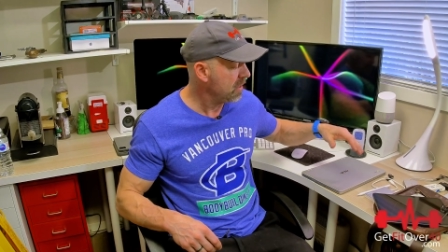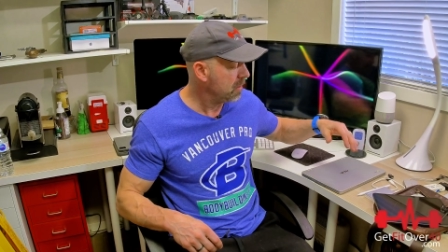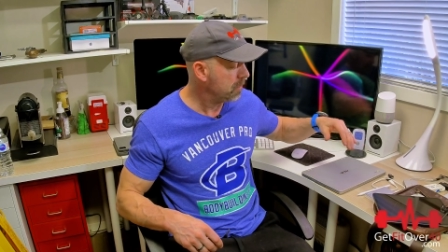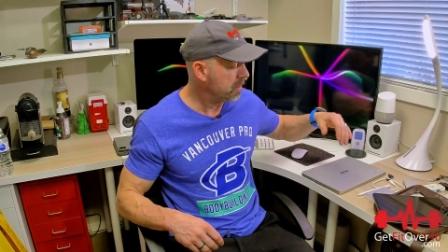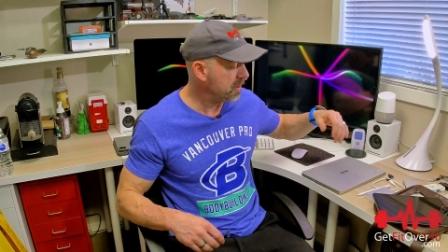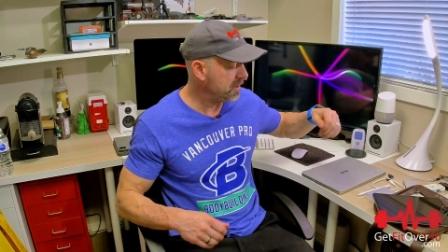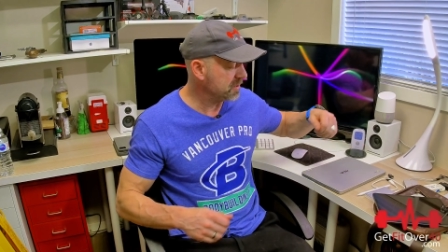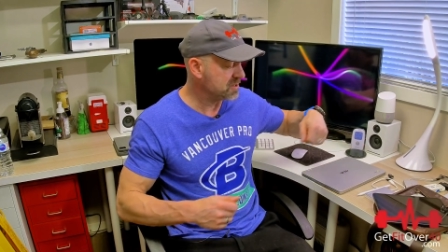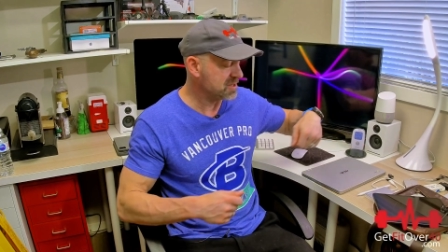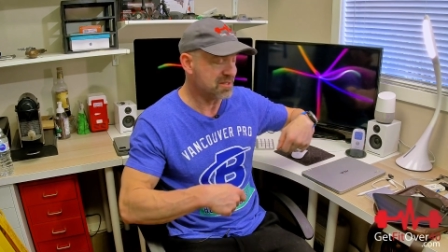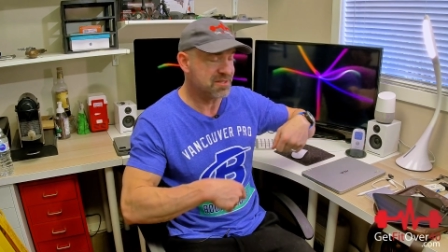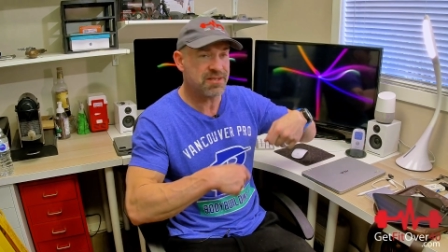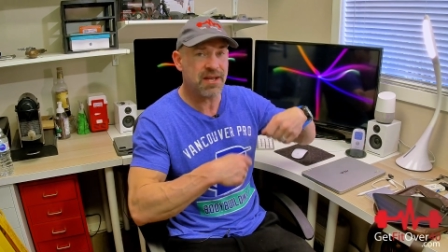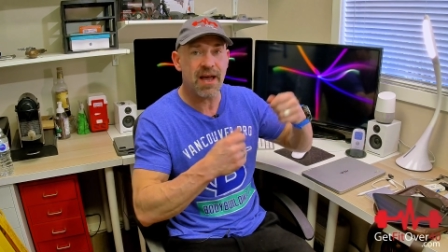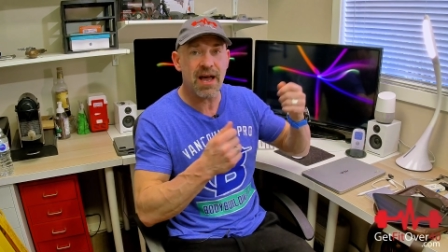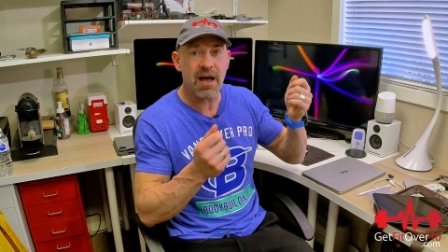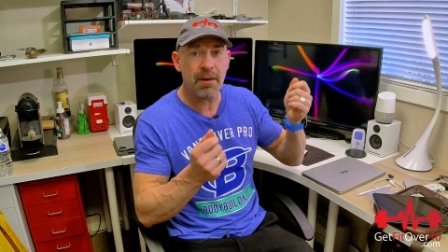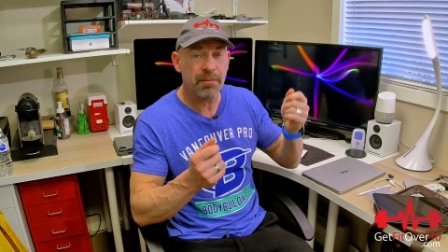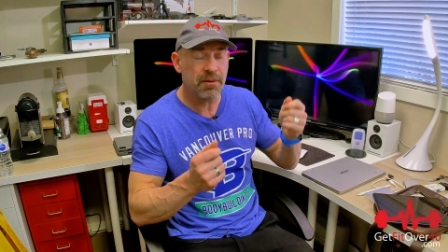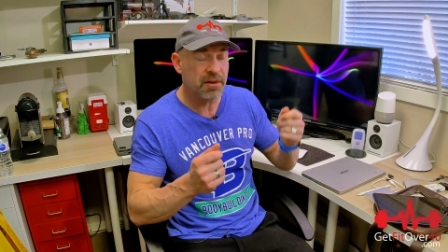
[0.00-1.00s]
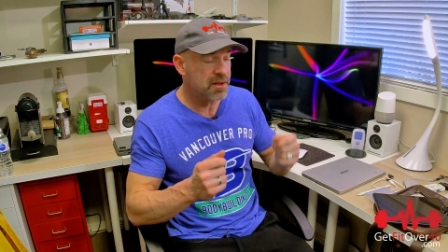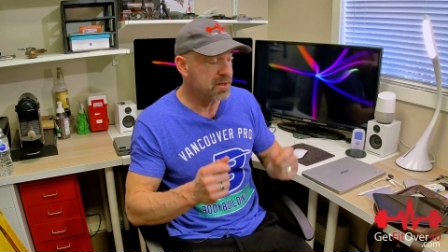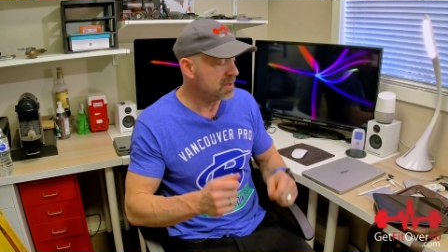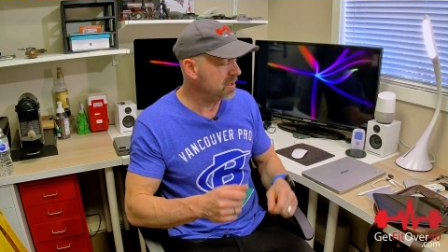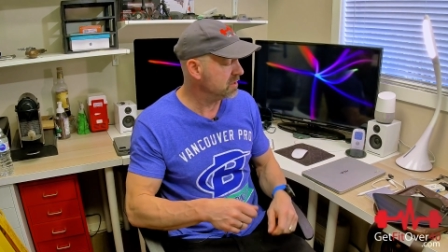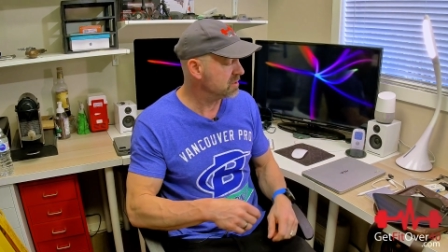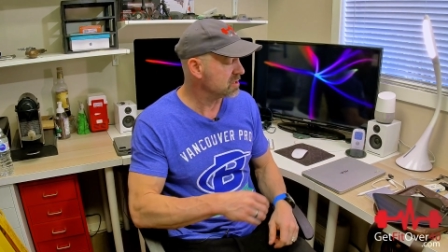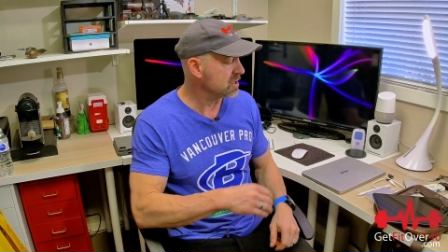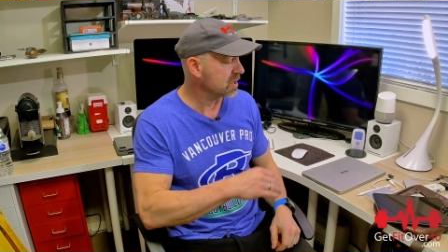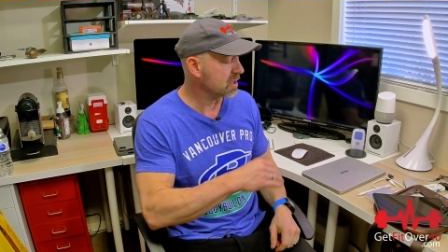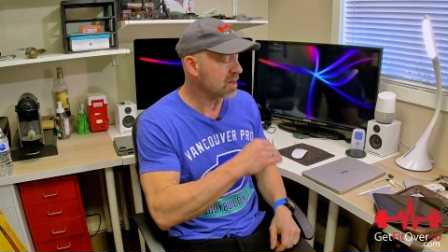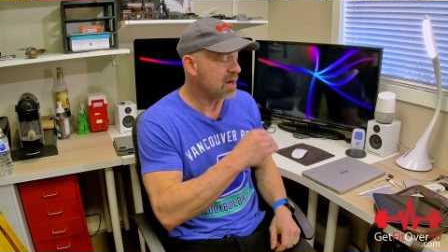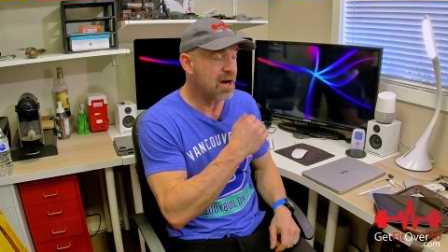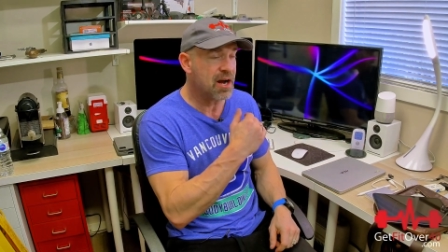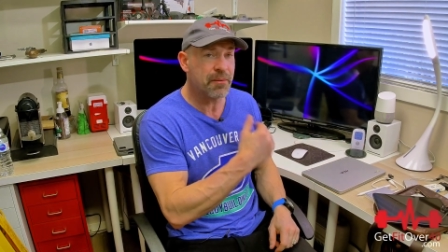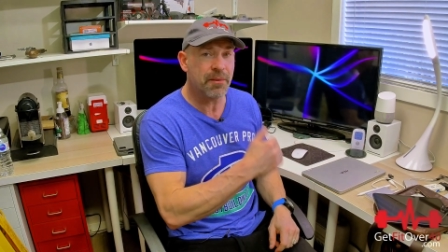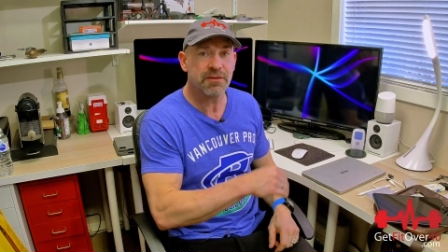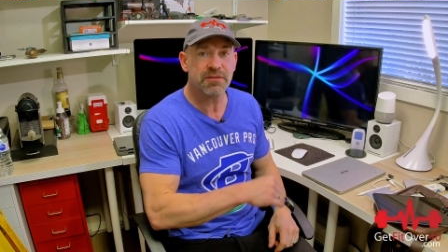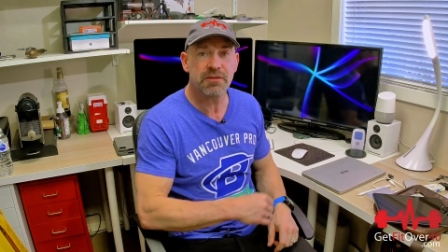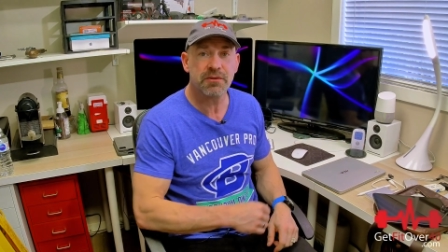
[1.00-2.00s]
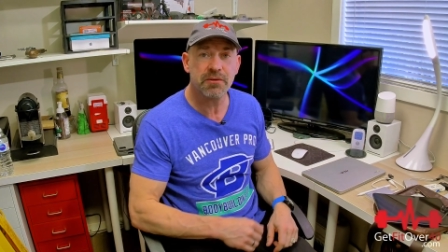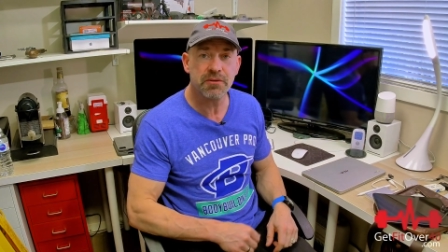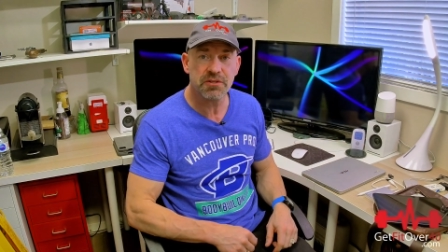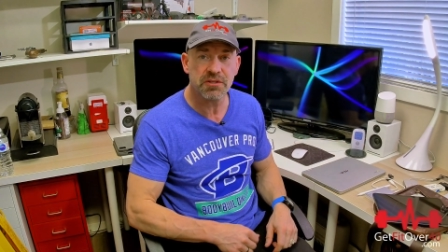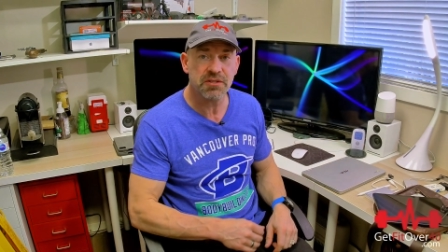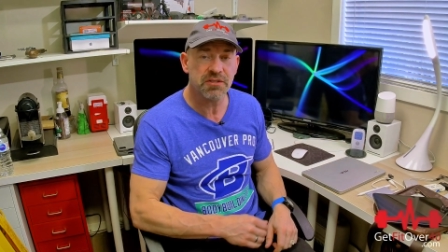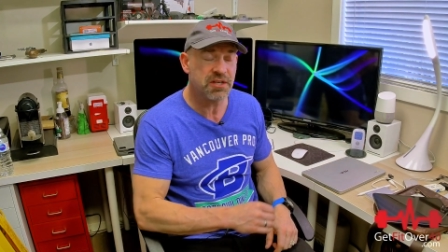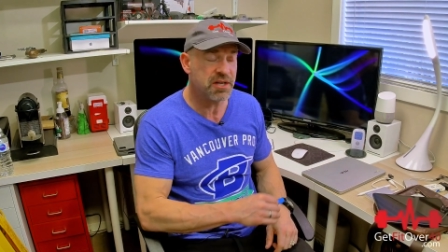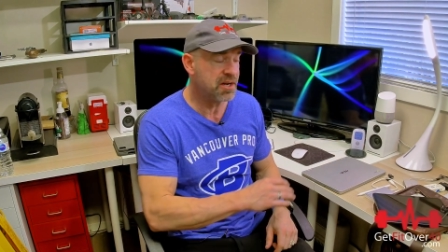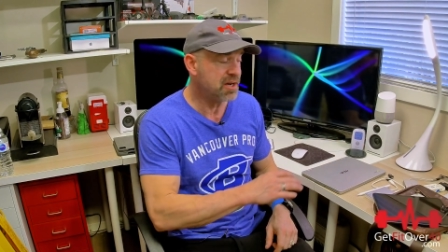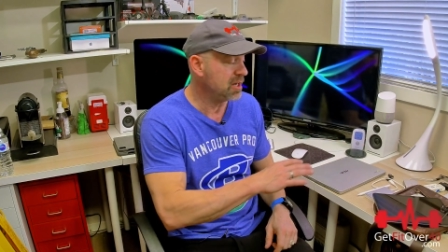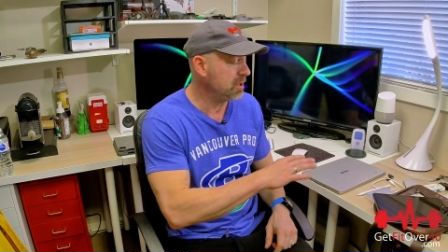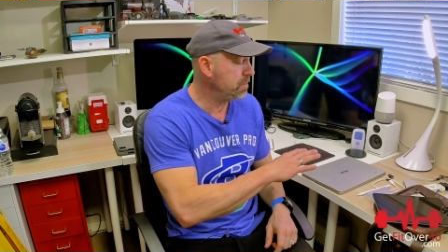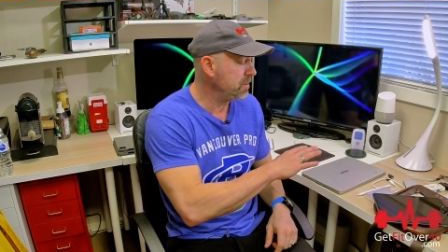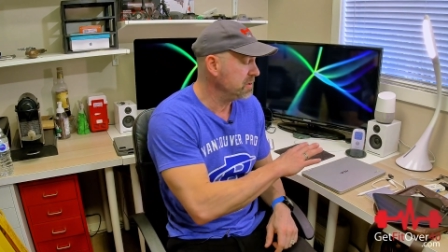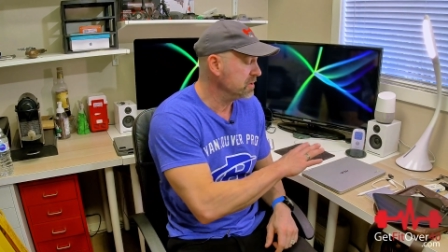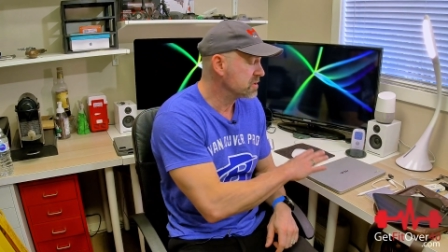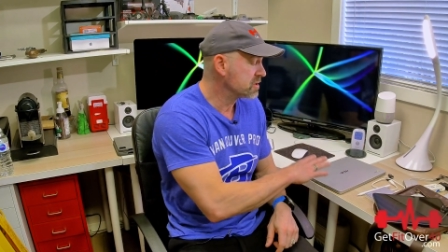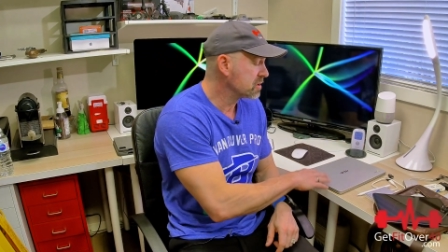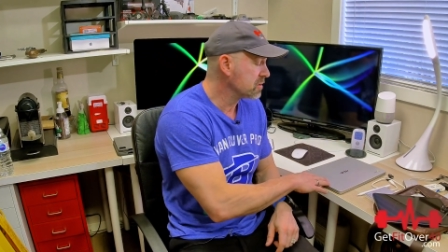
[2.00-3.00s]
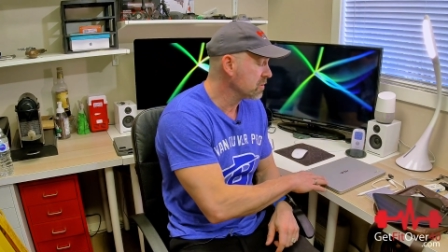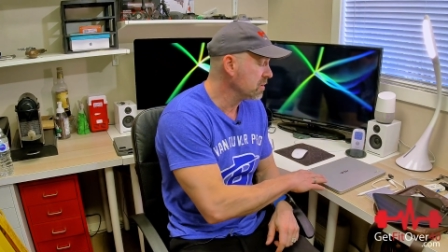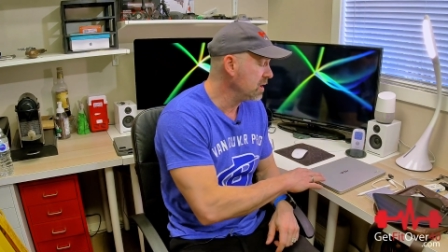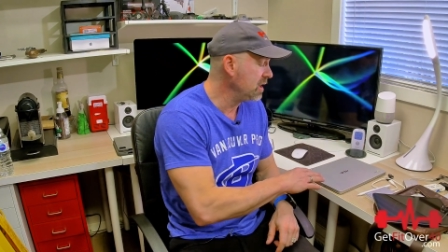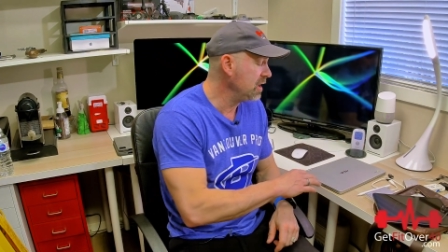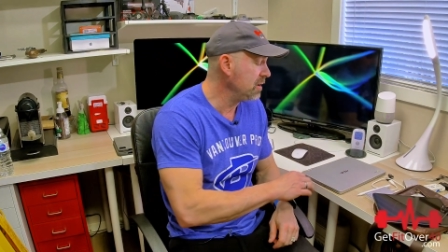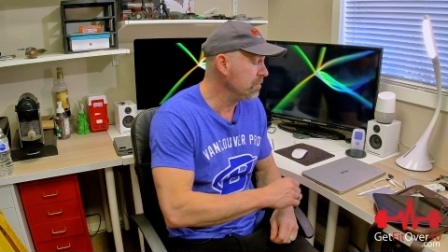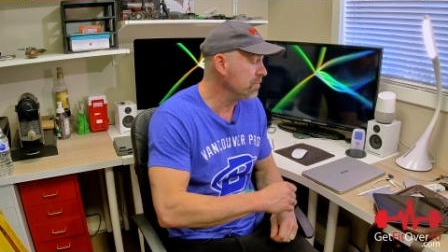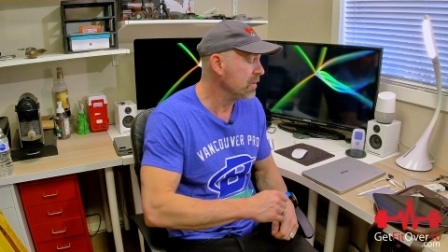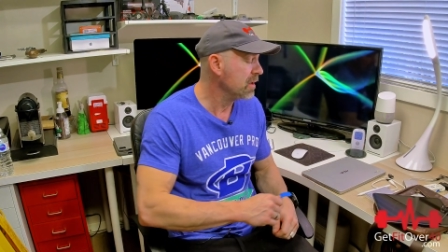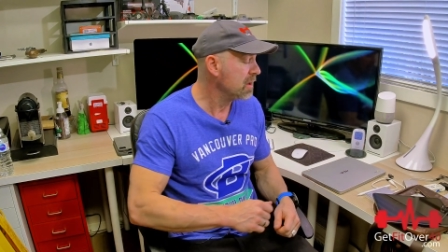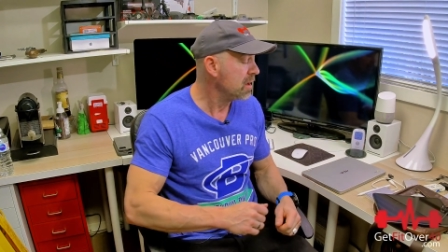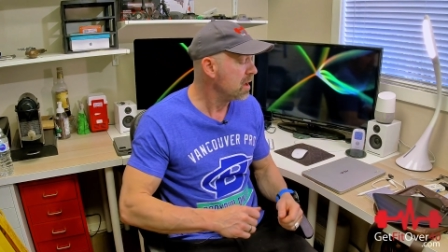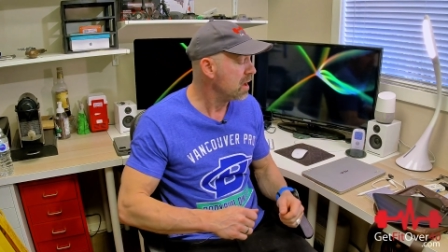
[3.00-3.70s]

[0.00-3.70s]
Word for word: but it's a tablet. It's like high resolution 1080p screen.